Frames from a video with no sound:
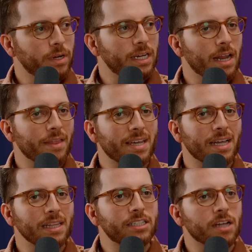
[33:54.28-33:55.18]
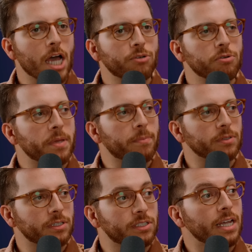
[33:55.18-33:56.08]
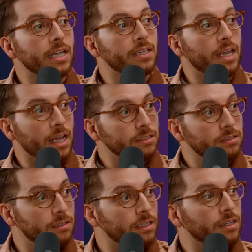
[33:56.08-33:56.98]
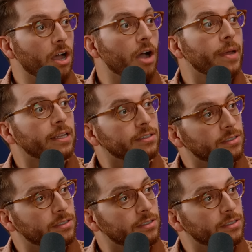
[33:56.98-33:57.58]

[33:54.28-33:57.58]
We need I think at least hundred people to say yes in the oh, comments.